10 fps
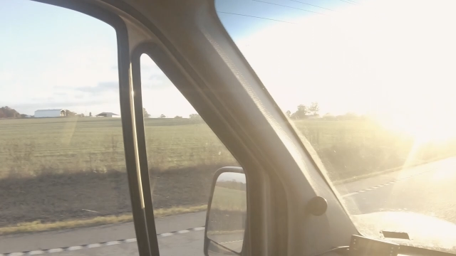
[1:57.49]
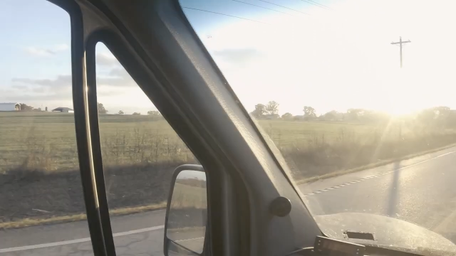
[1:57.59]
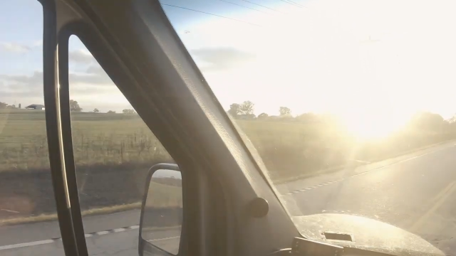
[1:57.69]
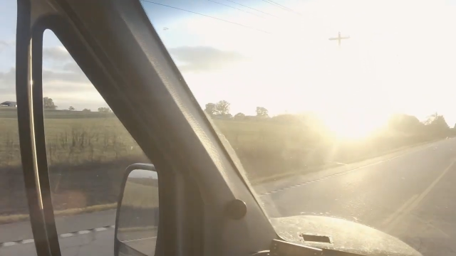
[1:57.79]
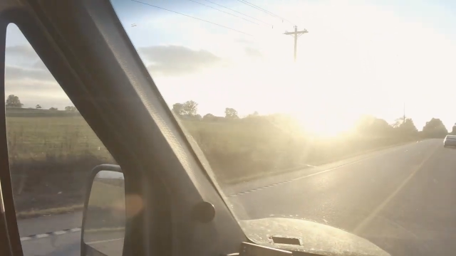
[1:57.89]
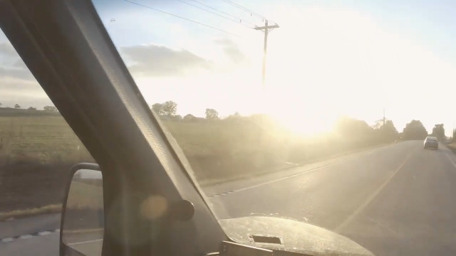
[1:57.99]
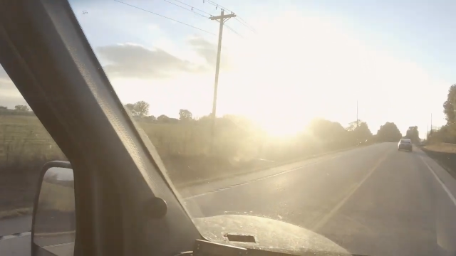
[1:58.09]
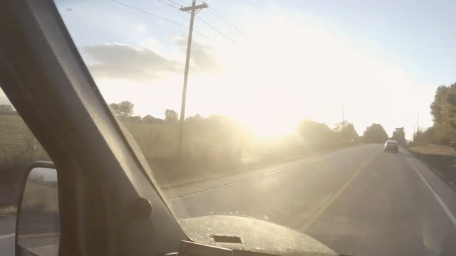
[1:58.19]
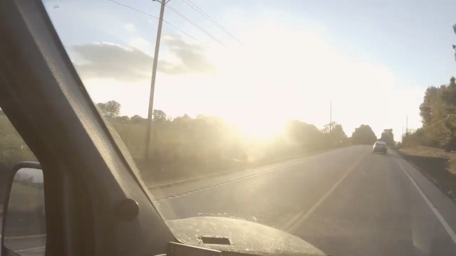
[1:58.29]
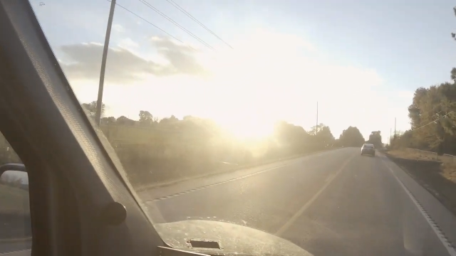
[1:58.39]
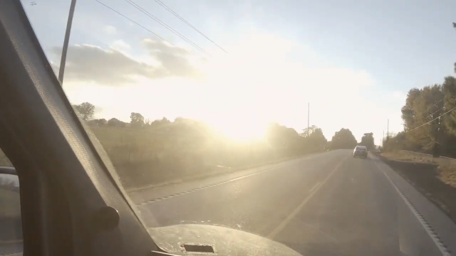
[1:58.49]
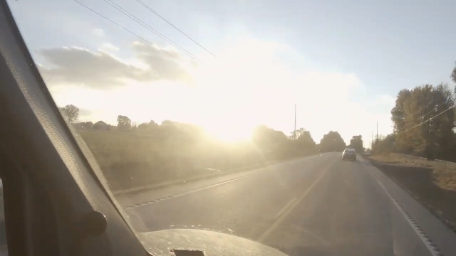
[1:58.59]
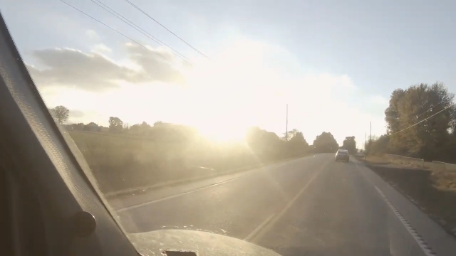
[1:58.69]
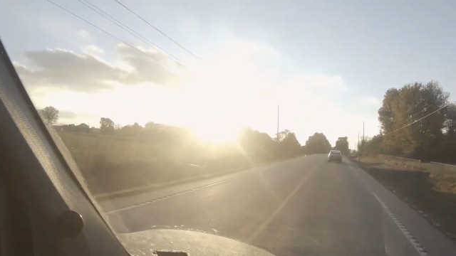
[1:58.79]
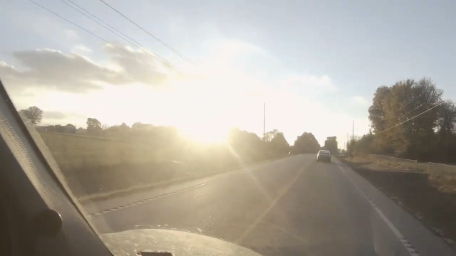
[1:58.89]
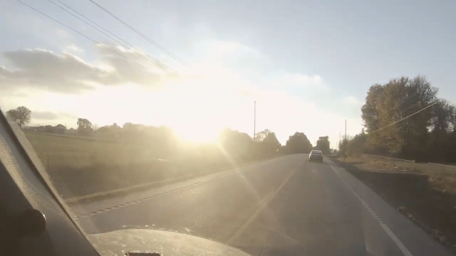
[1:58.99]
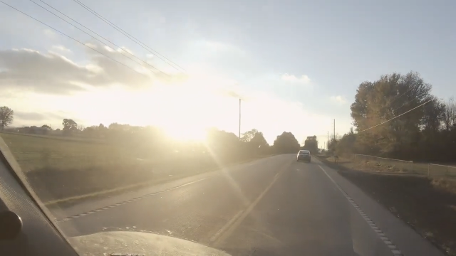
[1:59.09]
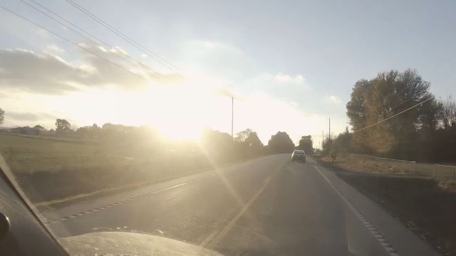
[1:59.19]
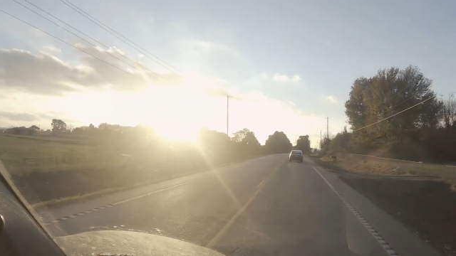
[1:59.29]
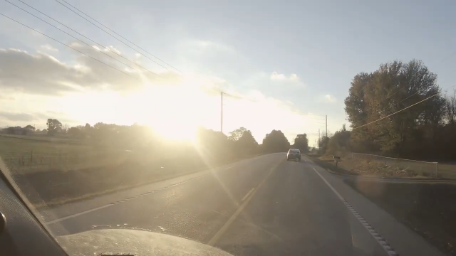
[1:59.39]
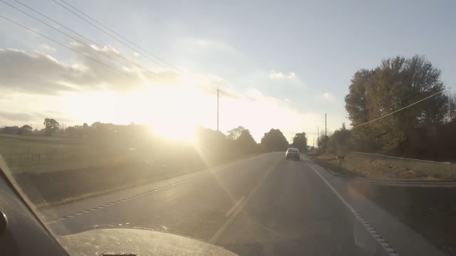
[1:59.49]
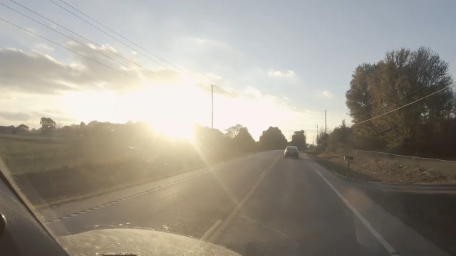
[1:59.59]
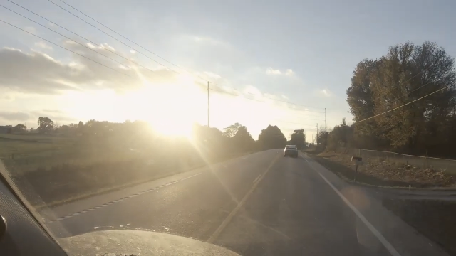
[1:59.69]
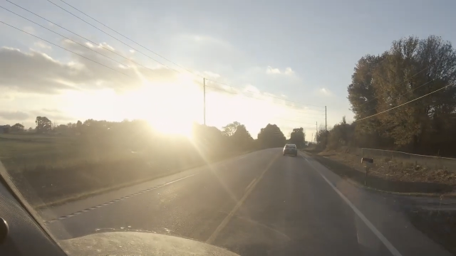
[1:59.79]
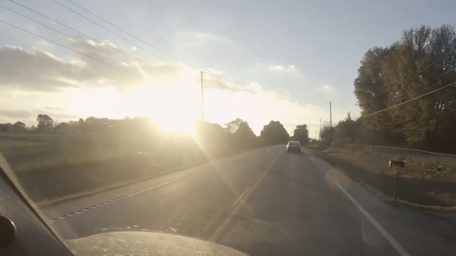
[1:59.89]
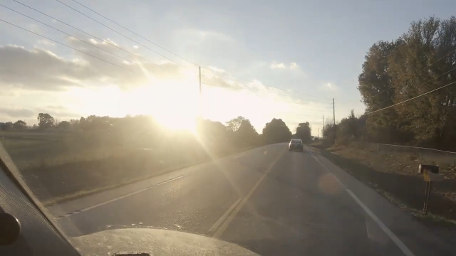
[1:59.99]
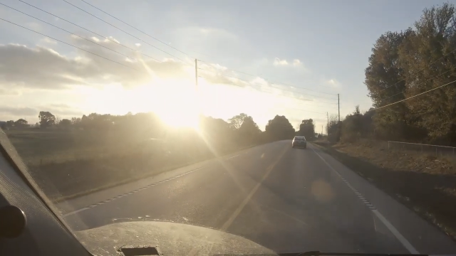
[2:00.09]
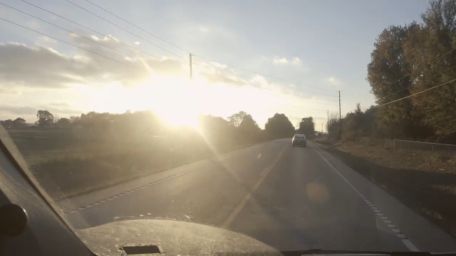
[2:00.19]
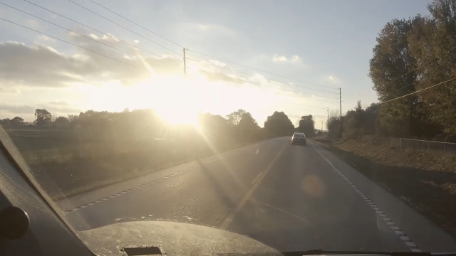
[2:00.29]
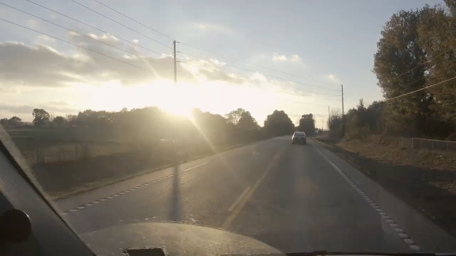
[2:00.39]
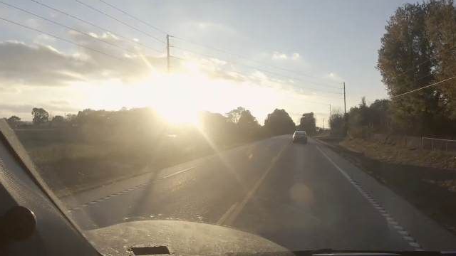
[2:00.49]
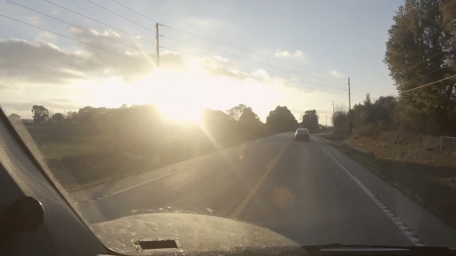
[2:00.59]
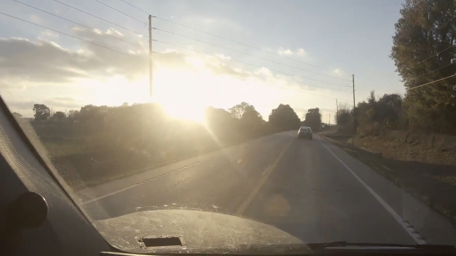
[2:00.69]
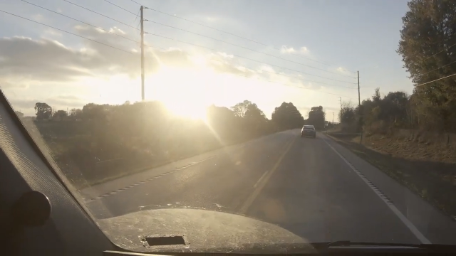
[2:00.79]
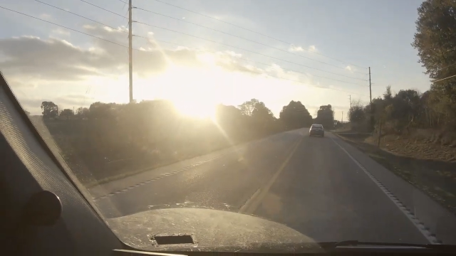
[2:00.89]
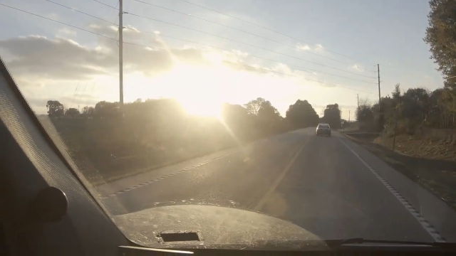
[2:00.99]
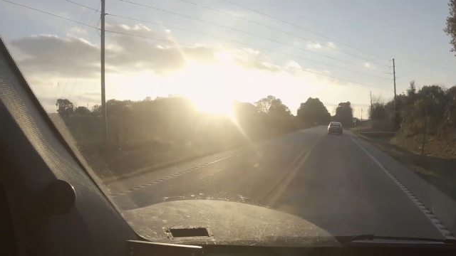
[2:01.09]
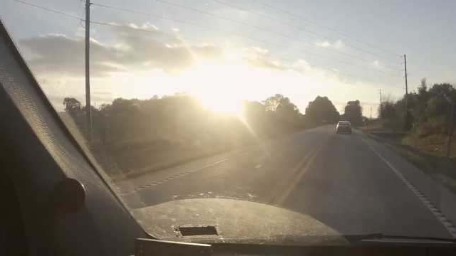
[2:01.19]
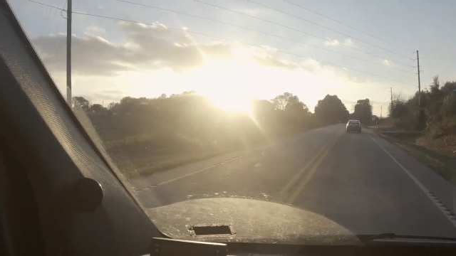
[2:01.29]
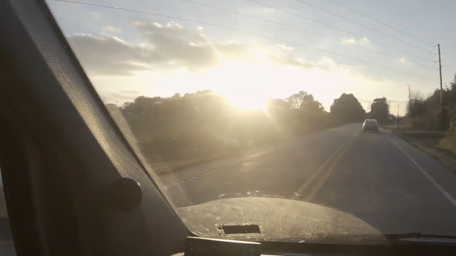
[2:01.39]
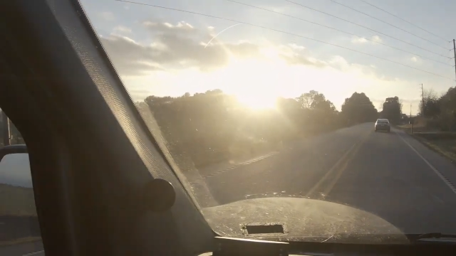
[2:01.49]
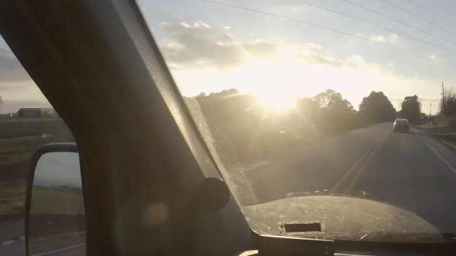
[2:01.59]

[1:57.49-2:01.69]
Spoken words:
Nobody's mouth can be seen.